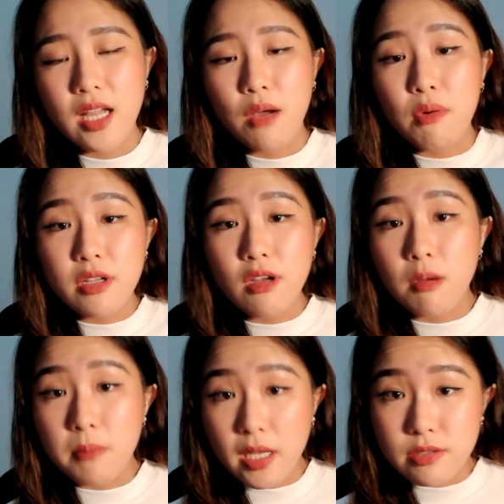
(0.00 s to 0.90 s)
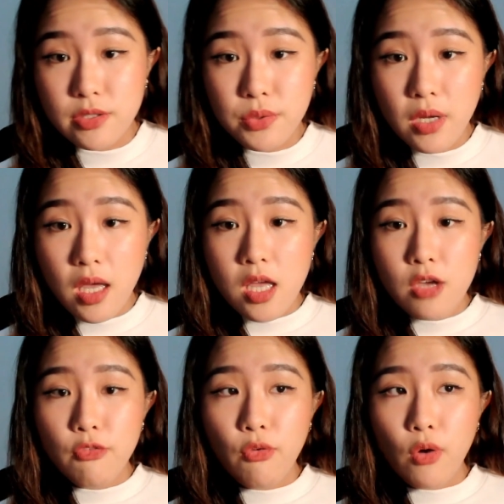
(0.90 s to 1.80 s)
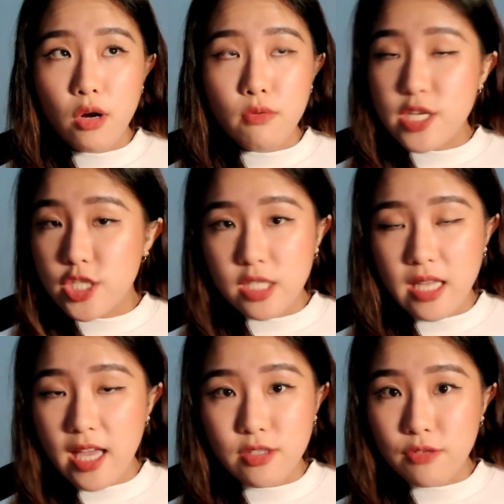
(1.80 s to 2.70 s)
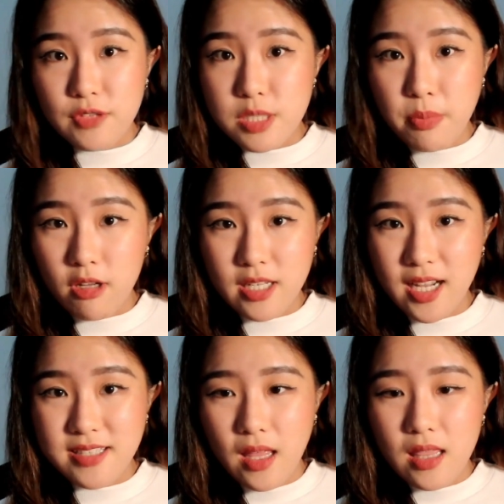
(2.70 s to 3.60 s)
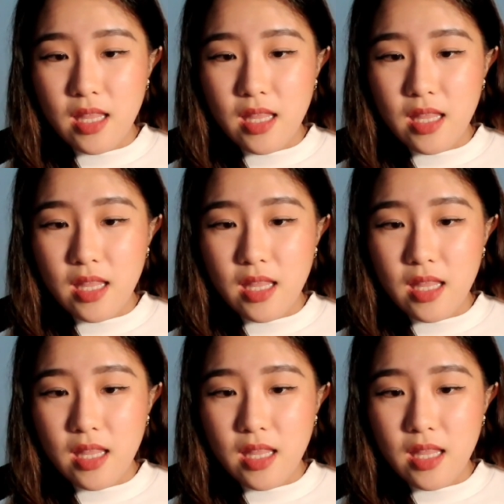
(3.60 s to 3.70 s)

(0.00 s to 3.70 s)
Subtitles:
I want to commend you for reaching the end of this podcast.